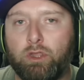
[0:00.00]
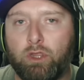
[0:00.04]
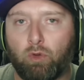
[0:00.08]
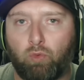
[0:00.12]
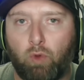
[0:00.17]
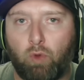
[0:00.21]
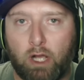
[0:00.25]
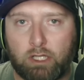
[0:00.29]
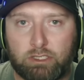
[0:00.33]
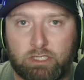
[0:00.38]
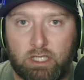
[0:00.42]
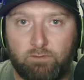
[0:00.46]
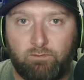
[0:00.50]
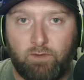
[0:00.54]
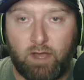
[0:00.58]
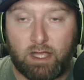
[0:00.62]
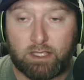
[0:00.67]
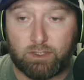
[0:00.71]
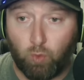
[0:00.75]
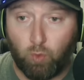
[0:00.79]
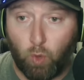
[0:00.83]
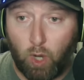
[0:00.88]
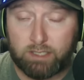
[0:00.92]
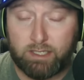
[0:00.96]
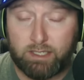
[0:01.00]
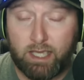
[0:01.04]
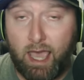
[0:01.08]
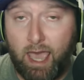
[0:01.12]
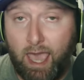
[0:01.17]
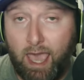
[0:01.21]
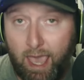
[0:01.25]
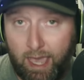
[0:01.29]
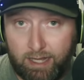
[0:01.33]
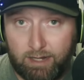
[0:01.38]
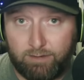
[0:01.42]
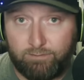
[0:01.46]
the rush defense was.
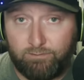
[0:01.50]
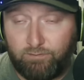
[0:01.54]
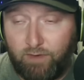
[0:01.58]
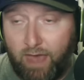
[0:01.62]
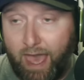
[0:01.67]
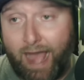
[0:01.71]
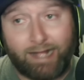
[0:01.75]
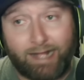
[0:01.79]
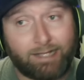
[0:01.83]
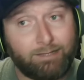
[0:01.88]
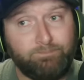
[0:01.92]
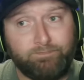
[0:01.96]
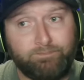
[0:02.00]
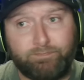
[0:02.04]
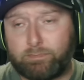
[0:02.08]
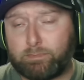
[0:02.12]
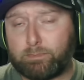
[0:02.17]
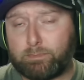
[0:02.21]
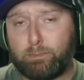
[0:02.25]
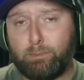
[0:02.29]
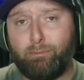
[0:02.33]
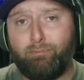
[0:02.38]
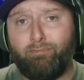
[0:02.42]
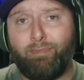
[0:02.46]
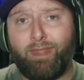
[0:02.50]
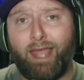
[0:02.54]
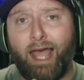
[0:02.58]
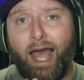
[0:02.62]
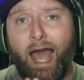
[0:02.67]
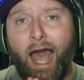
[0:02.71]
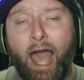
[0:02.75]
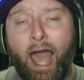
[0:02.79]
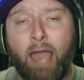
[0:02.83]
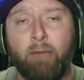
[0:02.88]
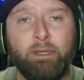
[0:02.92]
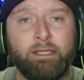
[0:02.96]
And in fact,
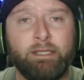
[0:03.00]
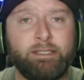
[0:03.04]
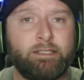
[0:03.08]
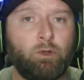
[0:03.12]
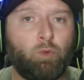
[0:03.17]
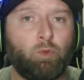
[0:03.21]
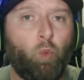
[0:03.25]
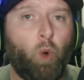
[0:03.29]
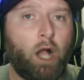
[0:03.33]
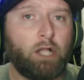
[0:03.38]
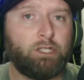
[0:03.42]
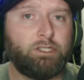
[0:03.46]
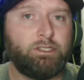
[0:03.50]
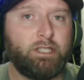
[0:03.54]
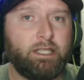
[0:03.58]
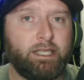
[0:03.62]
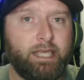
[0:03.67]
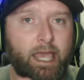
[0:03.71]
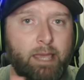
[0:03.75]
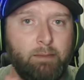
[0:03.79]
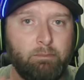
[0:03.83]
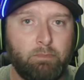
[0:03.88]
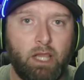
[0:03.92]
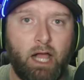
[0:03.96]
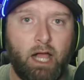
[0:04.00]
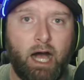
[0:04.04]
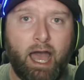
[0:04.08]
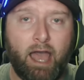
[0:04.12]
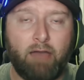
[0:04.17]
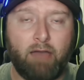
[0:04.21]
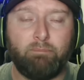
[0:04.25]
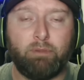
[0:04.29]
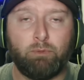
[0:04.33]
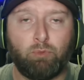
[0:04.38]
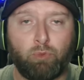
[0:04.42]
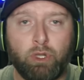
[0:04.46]
I missed it watching the game
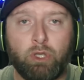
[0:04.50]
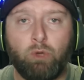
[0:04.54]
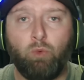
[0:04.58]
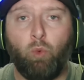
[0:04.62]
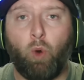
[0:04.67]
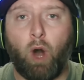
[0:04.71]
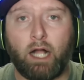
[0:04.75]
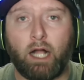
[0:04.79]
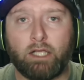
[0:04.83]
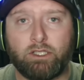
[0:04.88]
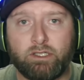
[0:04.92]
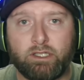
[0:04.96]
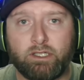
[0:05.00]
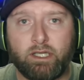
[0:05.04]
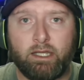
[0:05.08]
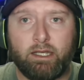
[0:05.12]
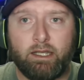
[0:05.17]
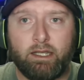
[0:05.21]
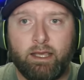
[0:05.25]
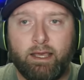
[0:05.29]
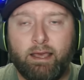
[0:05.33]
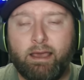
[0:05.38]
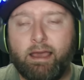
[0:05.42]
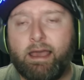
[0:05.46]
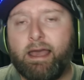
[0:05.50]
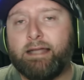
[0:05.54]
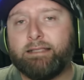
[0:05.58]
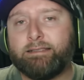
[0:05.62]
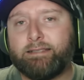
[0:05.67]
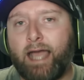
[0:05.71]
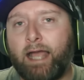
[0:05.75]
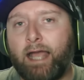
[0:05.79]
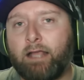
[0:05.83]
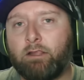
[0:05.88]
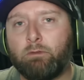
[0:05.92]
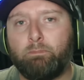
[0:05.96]
live, but rewatching it,
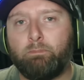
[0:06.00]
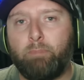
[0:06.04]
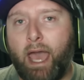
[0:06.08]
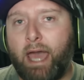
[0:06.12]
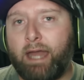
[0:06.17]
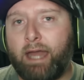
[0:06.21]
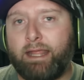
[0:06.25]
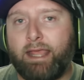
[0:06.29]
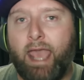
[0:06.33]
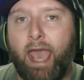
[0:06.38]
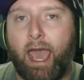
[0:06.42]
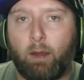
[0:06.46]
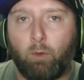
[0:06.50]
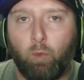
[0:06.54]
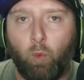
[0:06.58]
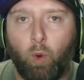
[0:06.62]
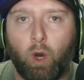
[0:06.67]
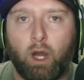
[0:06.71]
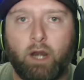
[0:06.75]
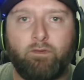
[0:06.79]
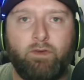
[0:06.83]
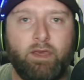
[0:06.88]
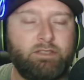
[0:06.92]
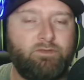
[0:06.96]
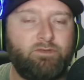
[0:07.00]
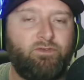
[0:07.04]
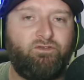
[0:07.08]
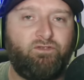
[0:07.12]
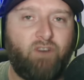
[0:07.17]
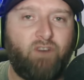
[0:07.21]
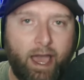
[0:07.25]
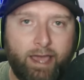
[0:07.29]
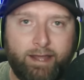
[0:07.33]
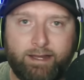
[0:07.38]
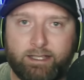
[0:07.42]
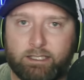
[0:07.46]
Tyler Batty had one of his
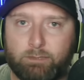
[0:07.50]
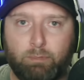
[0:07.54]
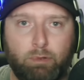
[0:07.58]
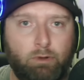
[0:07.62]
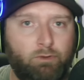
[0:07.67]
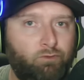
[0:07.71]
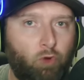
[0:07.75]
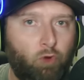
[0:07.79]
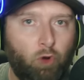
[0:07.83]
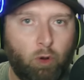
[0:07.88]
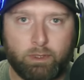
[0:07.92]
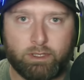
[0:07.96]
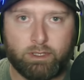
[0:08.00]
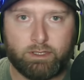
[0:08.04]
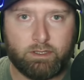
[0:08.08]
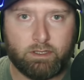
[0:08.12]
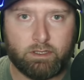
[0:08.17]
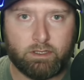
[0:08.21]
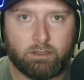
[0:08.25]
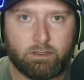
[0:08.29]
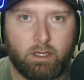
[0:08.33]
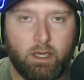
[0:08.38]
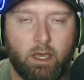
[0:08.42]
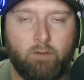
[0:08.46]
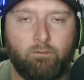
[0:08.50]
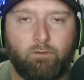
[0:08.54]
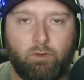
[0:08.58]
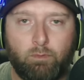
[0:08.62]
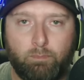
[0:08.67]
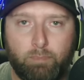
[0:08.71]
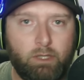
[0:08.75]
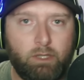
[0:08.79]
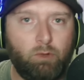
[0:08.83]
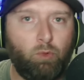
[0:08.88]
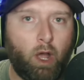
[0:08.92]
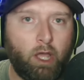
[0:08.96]
finest performances for
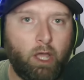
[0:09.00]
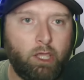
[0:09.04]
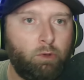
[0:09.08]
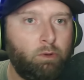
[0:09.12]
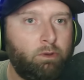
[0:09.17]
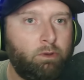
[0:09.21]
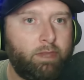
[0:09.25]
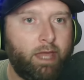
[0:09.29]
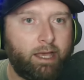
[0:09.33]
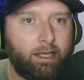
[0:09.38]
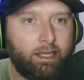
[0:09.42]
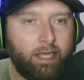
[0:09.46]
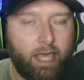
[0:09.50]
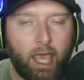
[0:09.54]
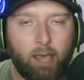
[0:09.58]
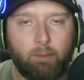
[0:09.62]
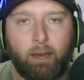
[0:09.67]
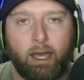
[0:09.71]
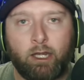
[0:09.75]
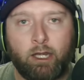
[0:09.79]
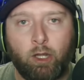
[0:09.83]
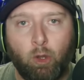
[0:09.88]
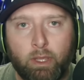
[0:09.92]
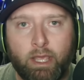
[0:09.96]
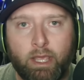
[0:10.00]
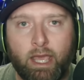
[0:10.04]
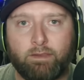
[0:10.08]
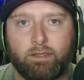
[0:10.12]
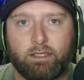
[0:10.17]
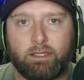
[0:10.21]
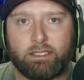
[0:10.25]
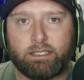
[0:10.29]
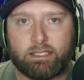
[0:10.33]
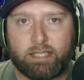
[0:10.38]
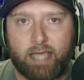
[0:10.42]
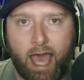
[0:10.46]
BYU in that game. I know he had
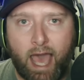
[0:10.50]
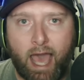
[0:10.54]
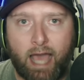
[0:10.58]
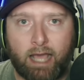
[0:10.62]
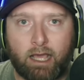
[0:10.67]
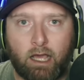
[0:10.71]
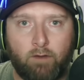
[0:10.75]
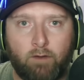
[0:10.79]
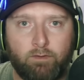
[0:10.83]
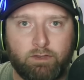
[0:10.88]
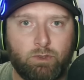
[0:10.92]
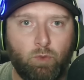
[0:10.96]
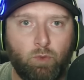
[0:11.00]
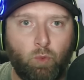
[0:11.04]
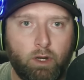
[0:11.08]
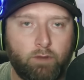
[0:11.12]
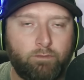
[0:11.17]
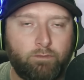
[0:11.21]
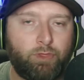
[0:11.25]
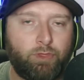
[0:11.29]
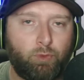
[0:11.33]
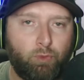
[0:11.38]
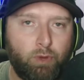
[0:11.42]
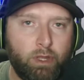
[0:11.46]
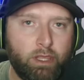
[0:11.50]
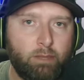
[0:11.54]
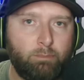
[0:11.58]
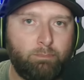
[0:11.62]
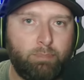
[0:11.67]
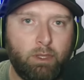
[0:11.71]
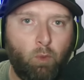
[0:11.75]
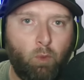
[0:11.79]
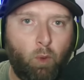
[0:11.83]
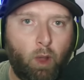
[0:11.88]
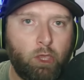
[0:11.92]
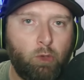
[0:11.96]
the sack, obviously one of three that
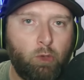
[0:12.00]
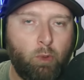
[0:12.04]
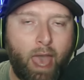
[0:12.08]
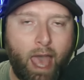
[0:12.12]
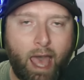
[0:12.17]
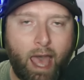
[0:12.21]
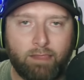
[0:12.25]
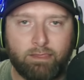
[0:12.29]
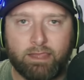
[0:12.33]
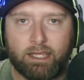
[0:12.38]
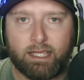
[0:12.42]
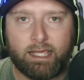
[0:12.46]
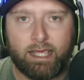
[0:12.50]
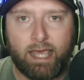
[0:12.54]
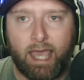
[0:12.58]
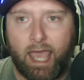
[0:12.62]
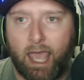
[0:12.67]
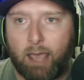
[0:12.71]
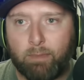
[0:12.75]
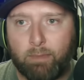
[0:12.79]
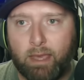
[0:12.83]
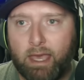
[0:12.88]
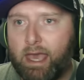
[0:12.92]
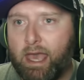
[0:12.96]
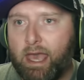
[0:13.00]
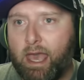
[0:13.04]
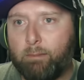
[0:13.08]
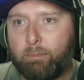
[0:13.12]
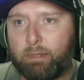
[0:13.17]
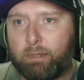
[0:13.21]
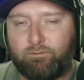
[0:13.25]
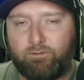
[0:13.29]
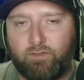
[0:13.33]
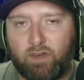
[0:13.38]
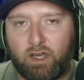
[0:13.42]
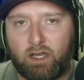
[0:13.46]
BYU had in the game,
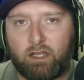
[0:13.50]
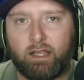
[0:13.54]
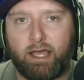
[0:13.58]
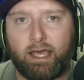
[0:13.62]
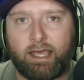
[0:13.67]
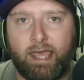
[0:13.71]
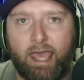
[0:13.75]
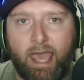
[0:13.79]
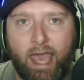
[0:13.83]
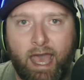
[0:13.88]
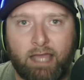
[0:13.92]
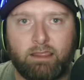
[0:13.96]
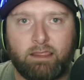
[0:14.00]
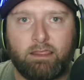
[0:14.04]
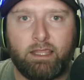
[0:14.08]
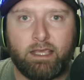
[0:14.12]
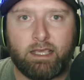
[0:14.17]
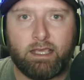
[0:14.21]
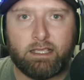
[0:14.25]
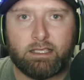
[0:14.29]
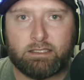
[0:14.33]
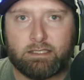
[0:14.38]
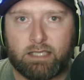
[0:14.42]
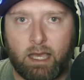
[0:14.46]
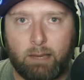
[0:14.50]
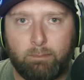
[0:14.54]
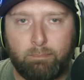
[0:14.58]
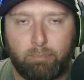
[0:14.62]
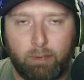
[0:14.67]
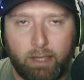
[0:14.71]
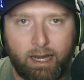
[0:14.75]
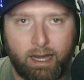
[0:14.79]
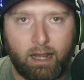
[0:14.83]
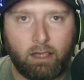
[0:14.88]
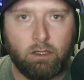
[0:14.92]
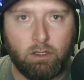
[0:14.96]
but it felt like had things uh,
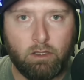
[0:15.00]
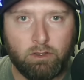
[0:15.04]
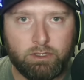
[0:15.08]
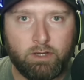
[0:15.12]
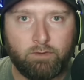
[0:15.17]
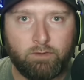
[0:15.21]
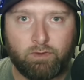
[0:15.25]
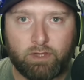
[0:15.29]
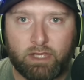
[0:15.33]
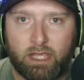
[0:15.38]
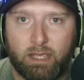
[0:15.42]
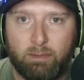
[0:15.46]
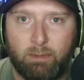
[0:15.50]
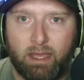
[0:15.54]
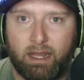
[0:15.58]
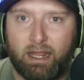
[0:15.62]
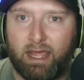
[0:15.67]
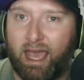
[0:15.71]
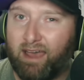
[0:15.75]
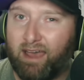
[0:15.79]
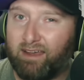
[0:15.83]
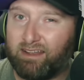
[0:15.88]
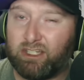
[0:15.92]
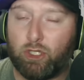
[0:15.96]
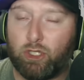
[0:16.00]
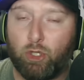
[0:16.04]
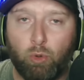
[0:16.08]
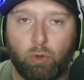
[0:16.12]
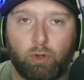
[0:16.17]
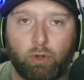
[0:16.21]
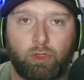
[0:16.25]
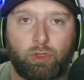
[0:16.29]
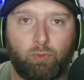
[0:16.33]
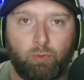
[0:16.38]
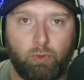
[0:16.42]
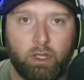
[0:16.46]
played out a little differently, he may have had two
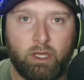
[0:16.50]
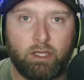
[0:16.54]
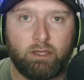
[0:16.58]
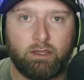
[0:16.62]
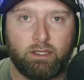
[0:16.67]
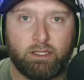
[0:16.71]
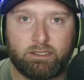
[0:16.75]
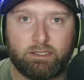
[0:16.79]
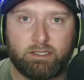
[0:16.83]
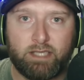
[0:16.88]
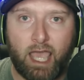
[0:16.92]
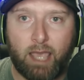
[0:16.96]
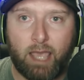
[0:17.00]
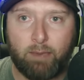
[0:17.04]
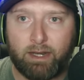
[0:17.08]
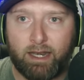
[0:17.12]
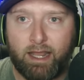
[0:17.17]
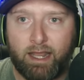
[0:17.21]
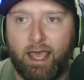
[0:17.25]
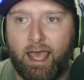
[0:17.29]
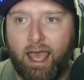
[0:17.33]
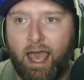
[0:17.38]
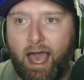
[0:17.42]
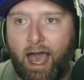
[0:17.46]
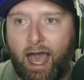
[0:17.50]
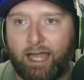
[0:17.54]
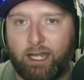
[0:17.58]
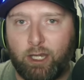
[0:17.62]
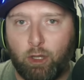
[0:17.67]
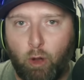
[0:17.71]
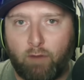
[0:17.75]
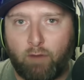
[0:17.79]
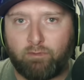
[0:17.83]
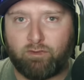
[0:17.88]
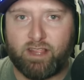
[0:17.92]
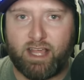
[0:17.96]
or three in this game. And I
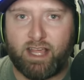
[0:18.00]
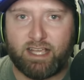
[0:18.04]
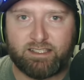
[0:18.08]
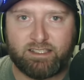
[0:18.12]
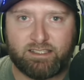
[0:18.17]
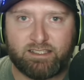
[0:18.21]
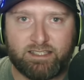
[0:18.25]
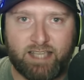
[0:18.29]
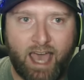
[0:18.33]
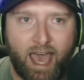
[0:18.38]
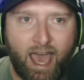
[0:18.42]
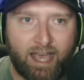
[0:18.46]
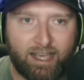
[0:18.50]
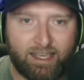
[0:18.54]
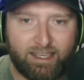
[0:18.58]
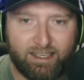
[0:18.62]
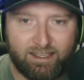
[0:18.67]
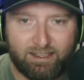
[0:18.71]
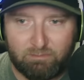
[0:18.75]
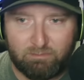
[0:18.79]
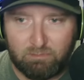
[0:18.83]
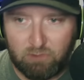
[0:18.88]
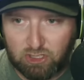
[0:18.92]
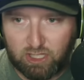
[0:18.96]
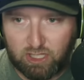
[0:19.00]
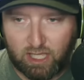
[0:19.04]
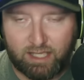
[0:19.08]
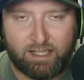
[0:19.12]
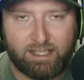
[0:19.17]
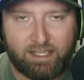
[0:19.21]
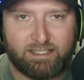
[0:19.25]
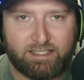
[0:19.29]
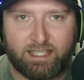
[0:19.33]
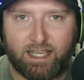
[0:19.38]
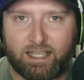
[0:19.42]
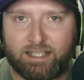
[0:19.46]
know after that sack, it looked like
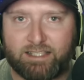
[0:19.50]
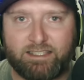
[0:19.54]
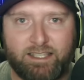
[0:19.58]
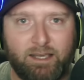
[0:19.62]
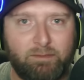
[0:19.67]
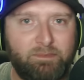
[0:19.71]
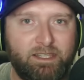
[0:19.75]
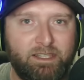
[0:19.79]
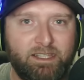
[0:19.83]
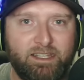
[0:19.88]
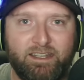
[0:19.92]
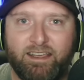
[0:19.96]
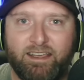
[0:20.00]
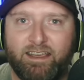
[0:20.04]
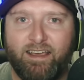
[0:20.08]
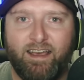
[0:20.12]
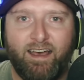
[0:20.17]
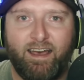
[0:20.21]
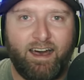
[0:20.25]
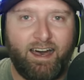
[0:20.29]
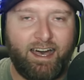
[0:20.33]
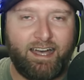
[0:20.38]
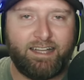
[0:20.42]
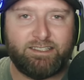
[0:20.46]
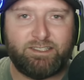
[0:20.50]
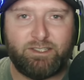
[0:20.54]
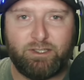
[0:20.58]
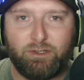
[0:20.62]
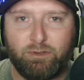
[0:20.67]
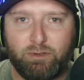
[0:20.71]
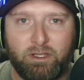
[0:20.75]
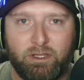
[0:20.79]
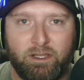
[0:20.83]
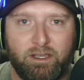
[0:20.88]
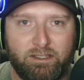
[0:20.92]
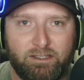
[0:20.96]
he said something uh, to
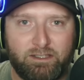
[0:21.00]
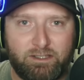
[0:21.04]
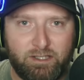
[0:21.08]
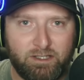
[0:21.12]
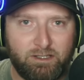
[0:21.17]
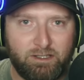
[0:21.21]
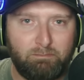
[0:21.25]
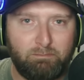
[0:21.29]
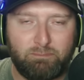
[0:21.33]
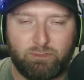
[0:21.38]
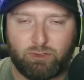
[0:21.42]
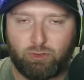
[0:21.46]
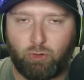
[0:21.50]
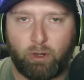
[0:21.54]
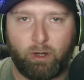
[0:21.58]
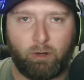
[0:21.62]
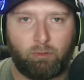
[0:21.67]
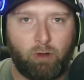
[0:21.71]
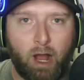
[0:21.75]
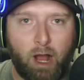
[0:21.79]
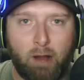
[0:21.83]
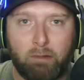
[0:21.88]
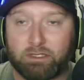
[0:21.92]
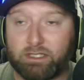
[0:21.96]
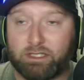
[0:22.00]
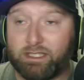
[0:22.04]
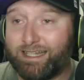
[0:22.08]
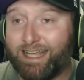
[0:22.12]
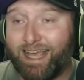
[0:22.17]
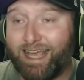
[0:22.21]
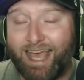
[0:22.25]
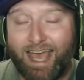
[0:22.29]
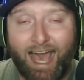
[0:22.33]
the to Sawyer Robertson.